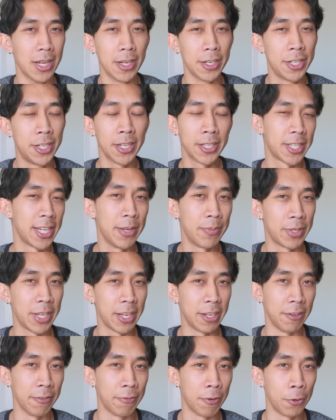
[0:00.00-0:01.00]
just keep
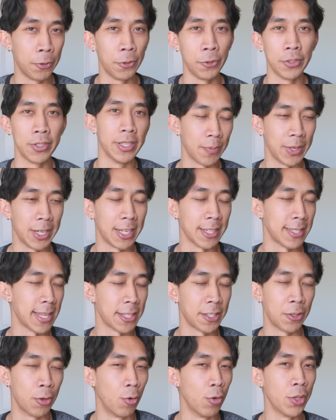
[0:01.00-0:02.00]
taking photos because
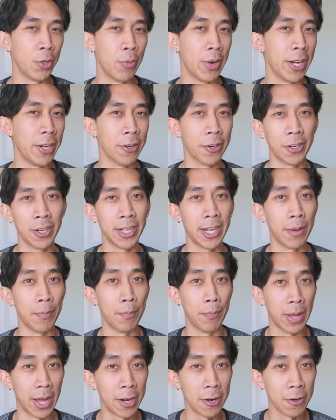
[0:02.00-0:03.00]
that's the only way you're gonna
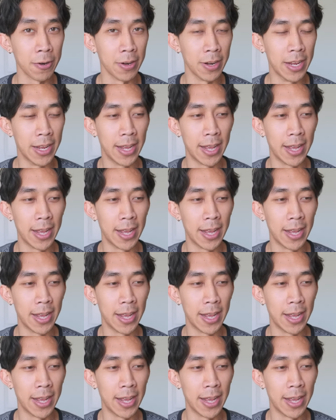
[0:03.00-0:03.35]
get better.